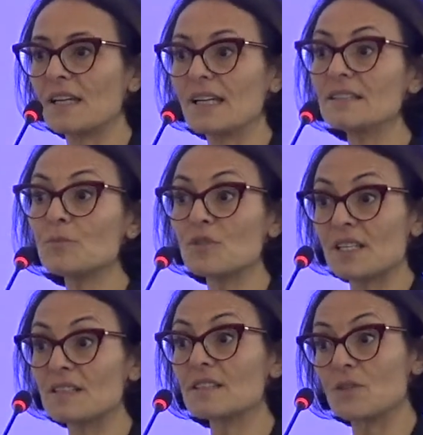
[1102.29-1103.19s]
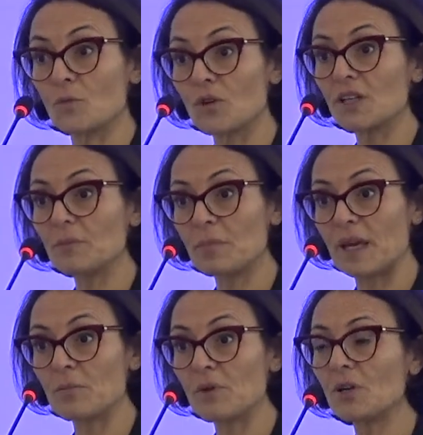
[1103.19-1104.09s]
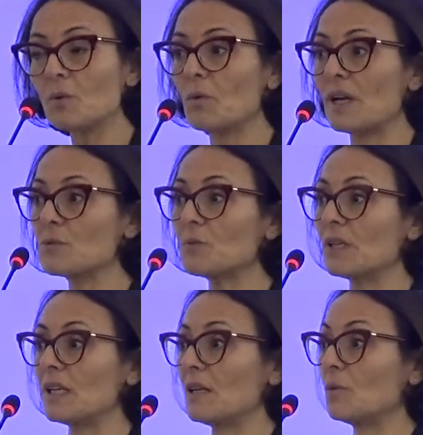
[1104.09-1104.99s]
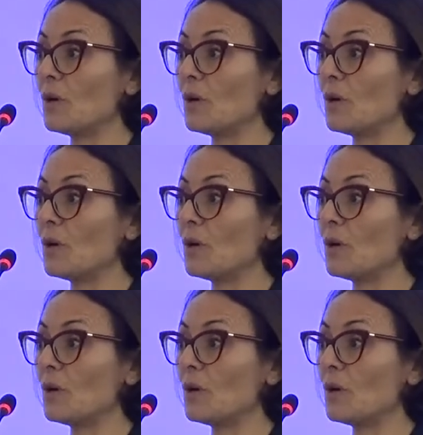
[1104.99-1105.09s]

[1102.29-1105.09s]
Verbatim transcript: IATA presented a working paper where we,